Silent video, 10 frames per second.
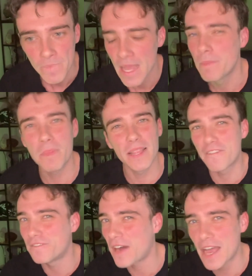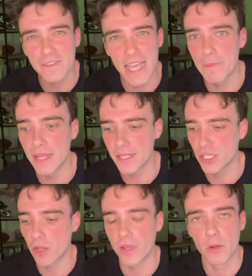Maybe like 5-10 minutes
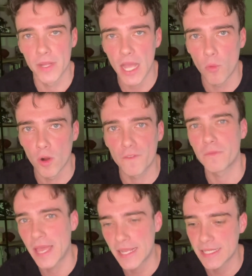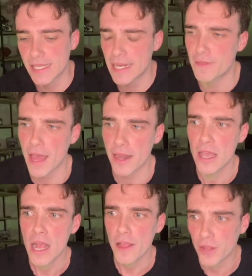ago here, we got word from Kansas City that
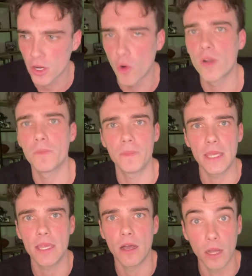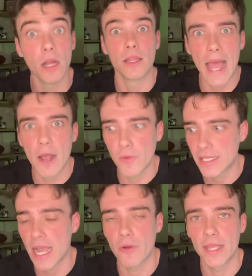they're going to be allowing
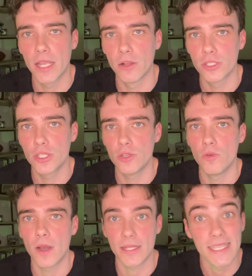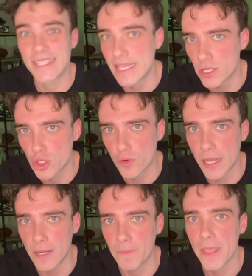Tyreek Hill to seek a
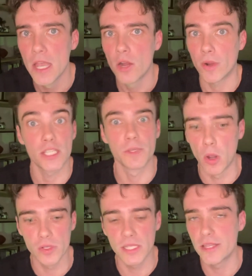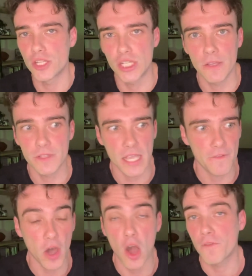trade, right? Supposedly the Chiefs have
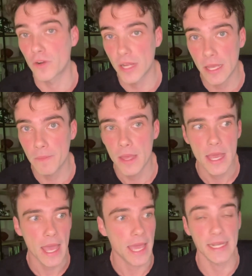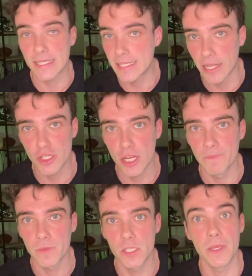offered him an
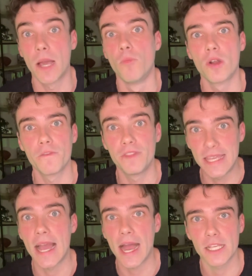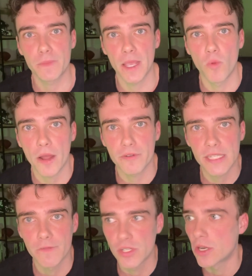extension to become one of the highest paid wide
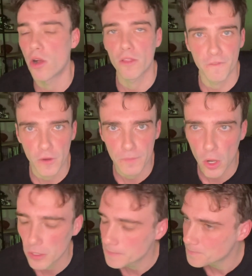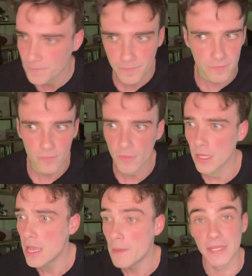receivers in all of football.
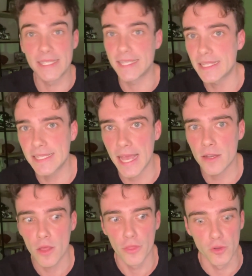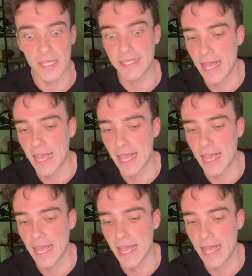But since then, those